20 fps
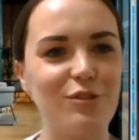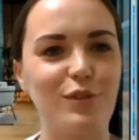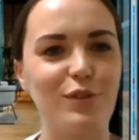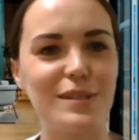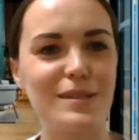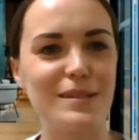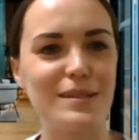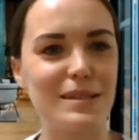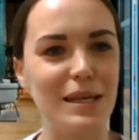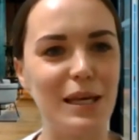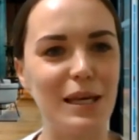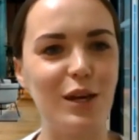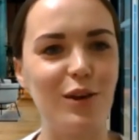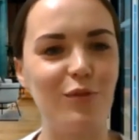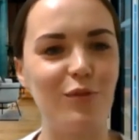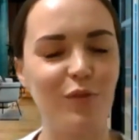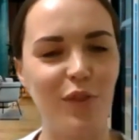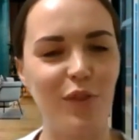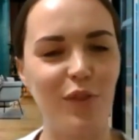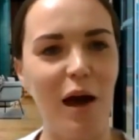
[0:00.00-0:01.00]

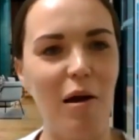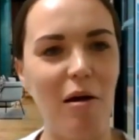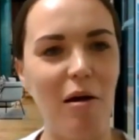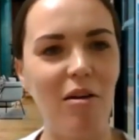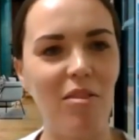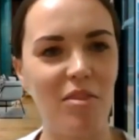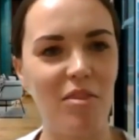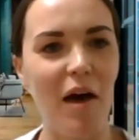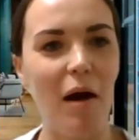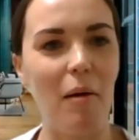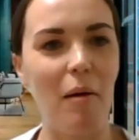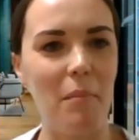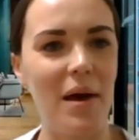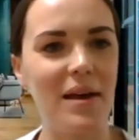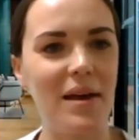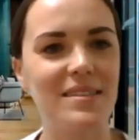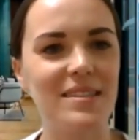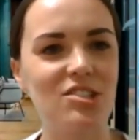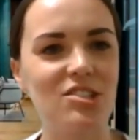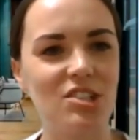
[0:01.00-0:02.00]
receive that
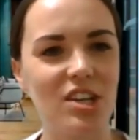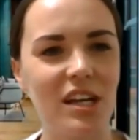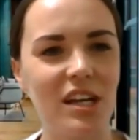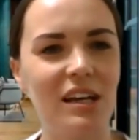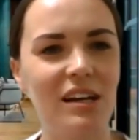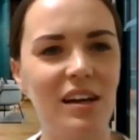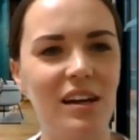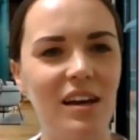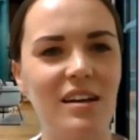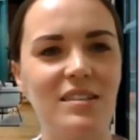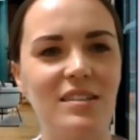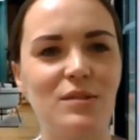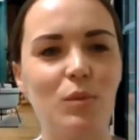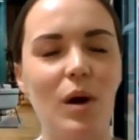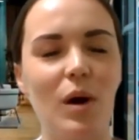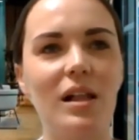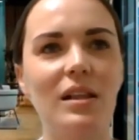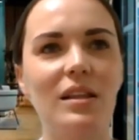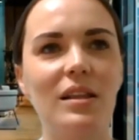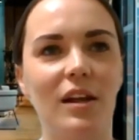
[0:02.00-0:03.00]
messaging as
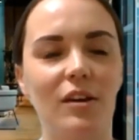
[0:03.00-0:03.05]
well.